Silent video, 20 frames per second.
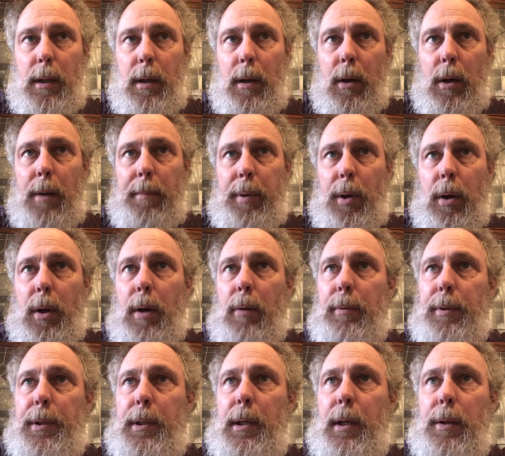on par
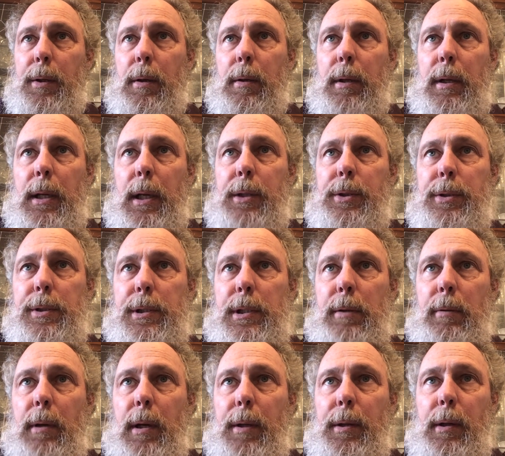with the other nations
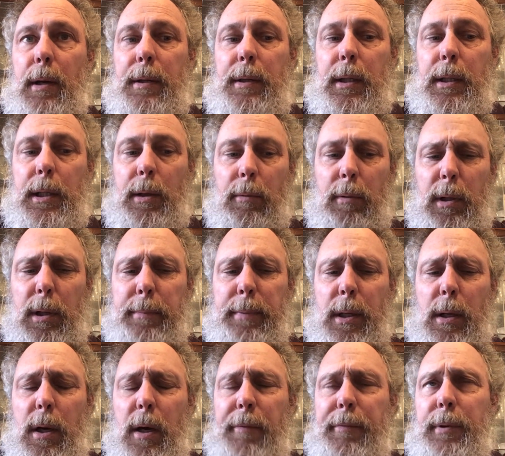that were out there. I think they were a little
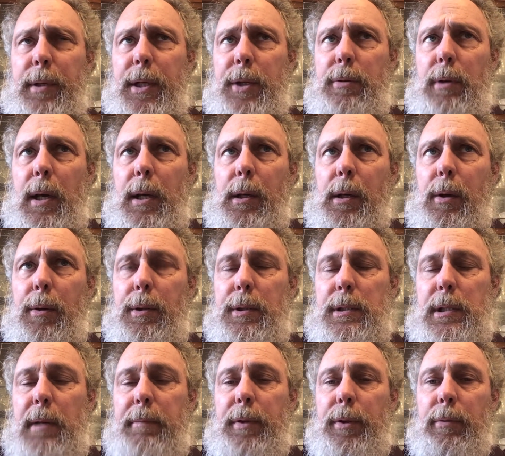bit off when they tried to go to the
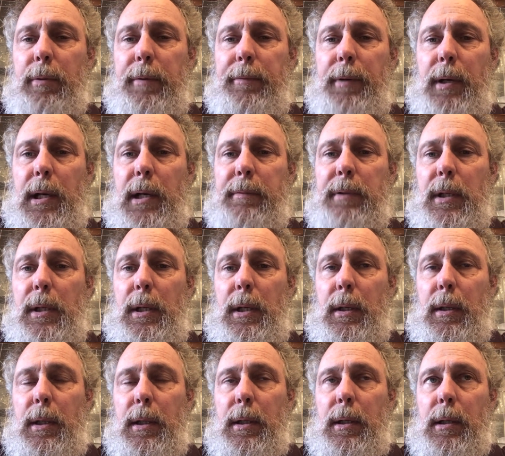7.35.
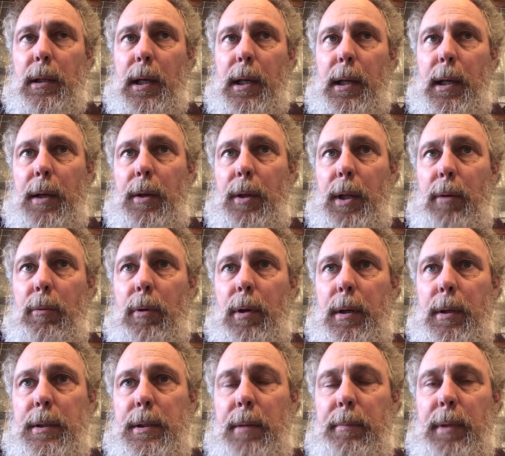I know they
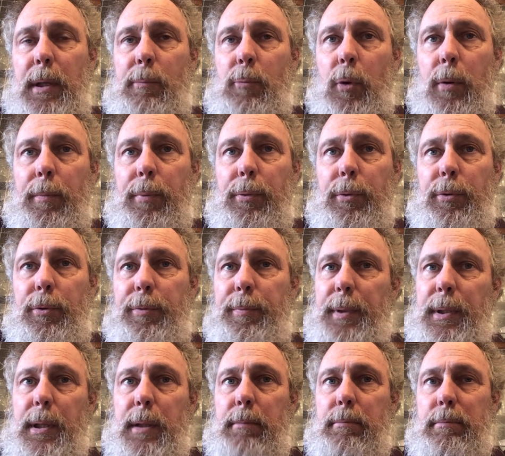wanted something more improved,
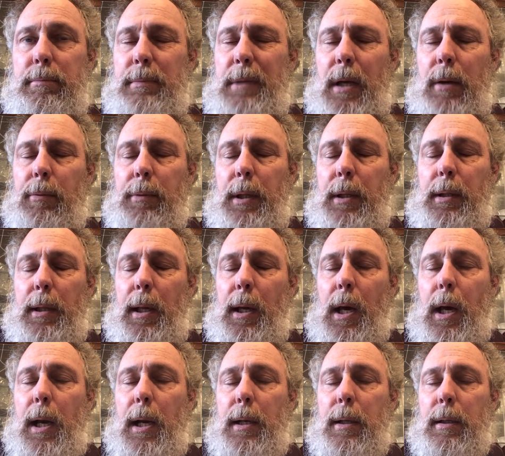but I don't think they
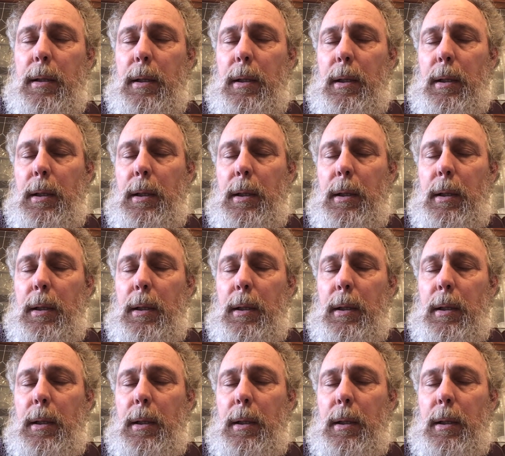got it.